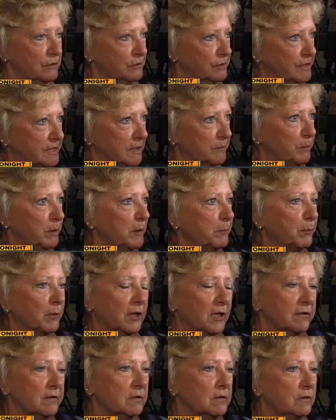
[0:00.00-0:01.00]
You see people
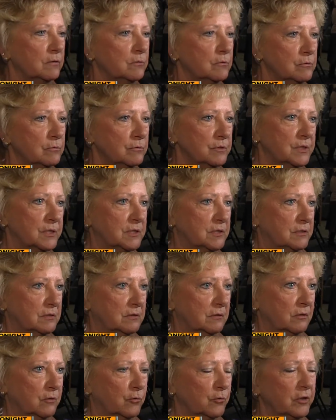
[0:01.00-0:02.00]
on the news
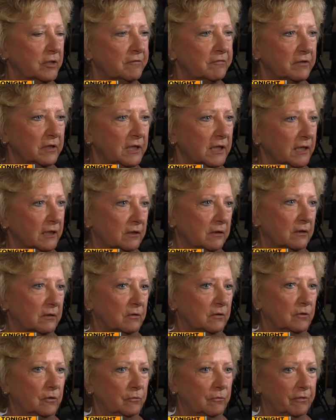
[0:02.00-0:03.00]
grieving,
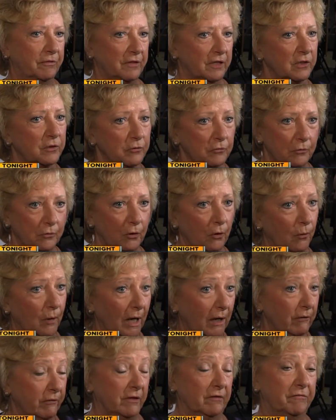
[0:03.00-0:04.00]
and you think you know
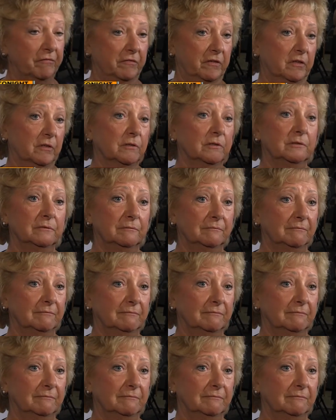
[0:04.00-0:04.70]
how they feel.